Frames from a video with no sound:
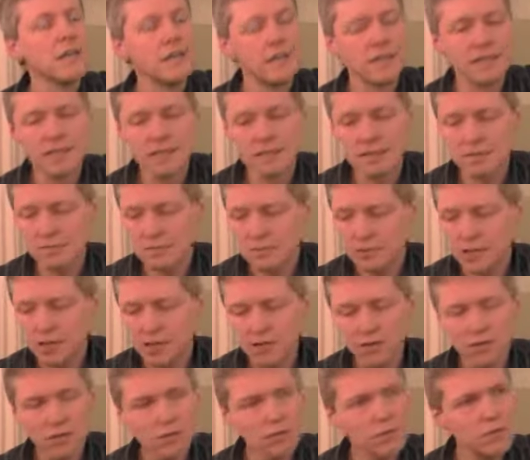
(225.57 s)
It's a
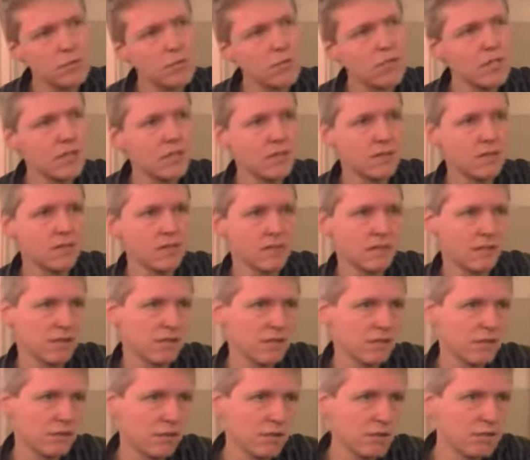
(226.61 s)
matter of a week to send
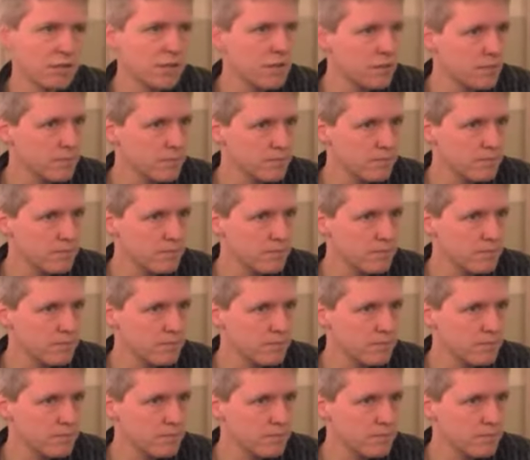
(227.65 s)
it over.